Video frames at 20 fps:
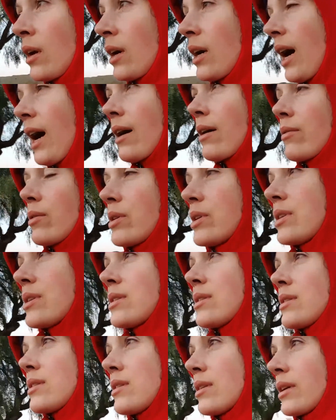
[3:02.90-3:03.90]
I
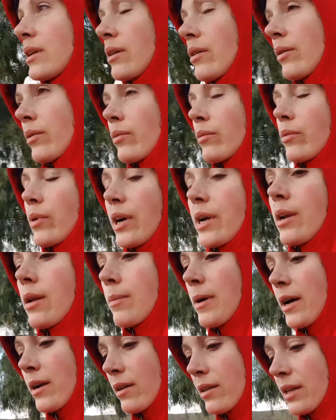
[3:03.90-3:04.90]
was, worried
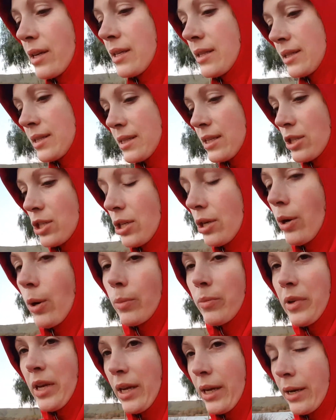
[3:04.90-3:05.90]
about the incision
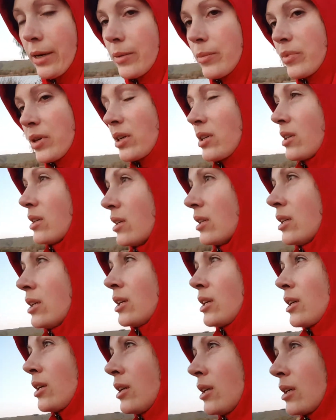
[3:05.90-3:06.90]
opening up.
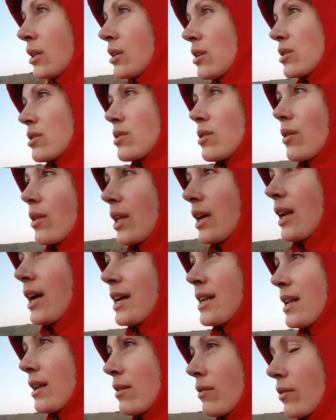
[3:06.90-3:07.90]
So then
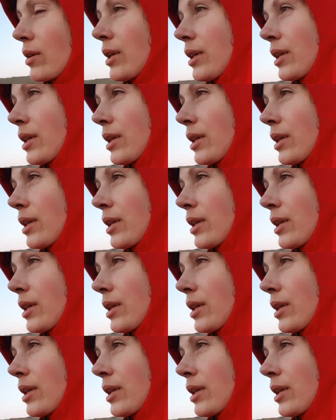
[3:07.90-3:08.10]
I didn't